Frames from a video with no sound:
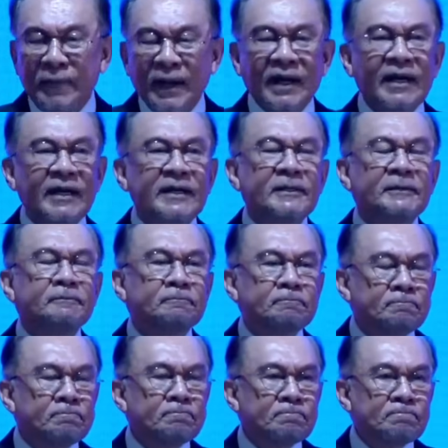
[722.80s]
by
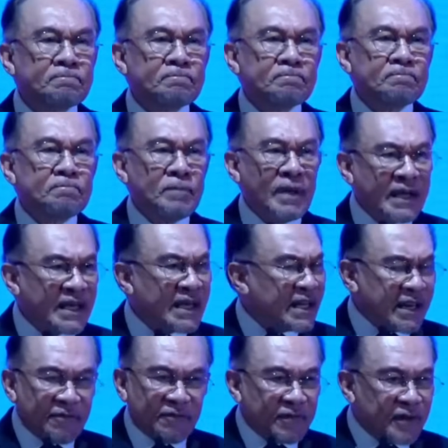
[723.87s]

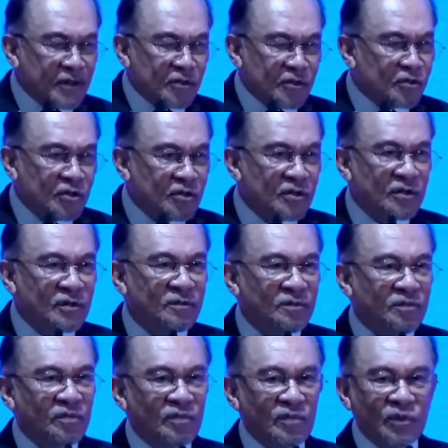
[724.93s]
making reference
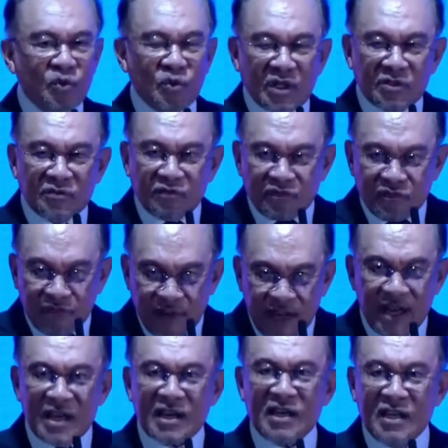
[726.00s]
to this
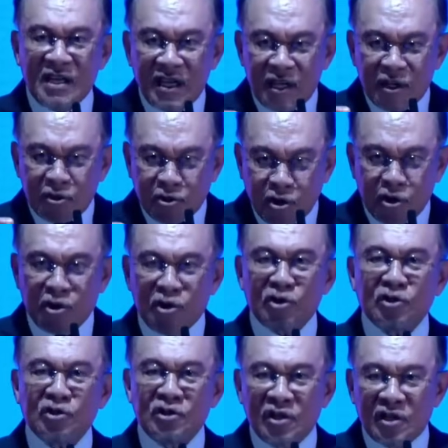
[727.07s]
very
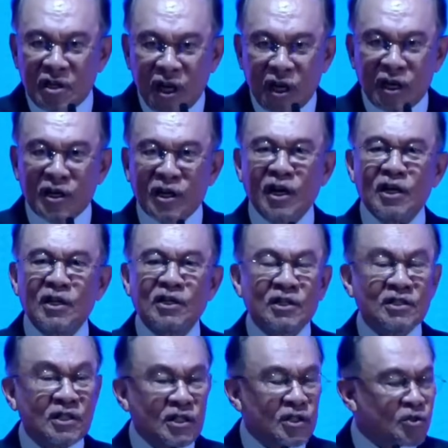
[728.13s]
traditional
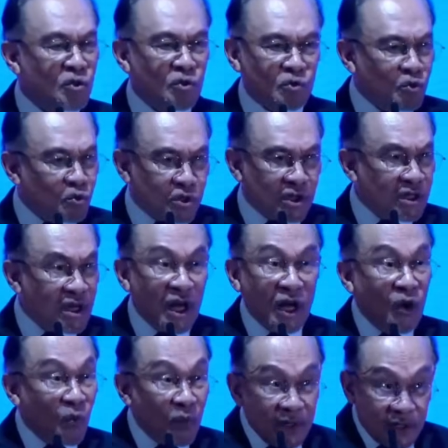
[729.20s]
religious institution,
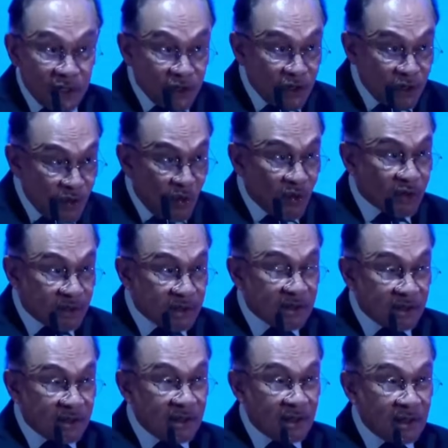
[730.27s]
which is not
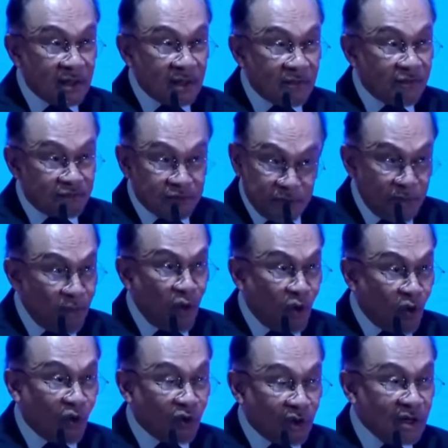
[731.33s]

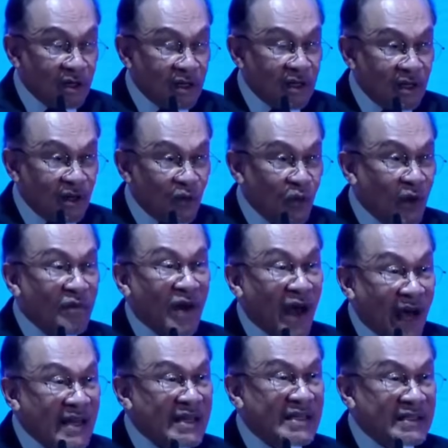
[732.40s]
small. We have
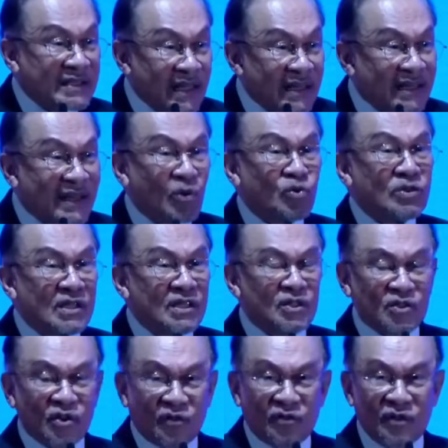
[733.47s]
hundreds and
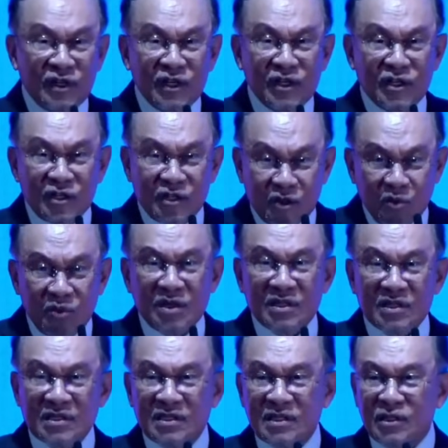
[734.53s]
thousands of
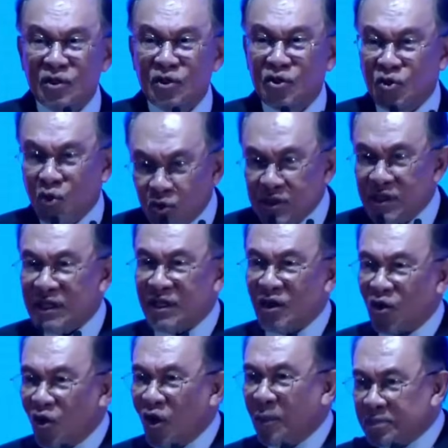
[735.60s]
students choosing
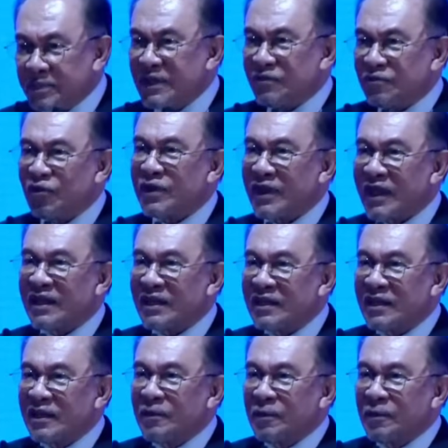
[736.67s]
or opting for that.